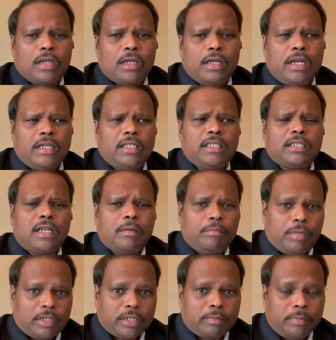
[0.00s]
Let these
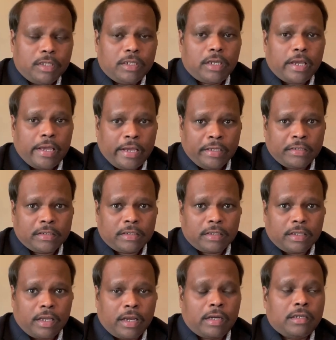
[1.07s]
numbers be x
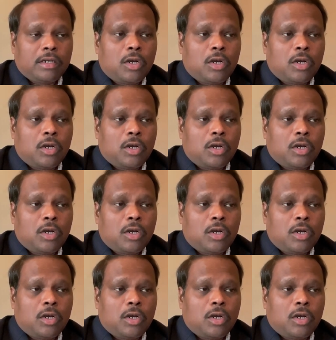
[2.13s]
and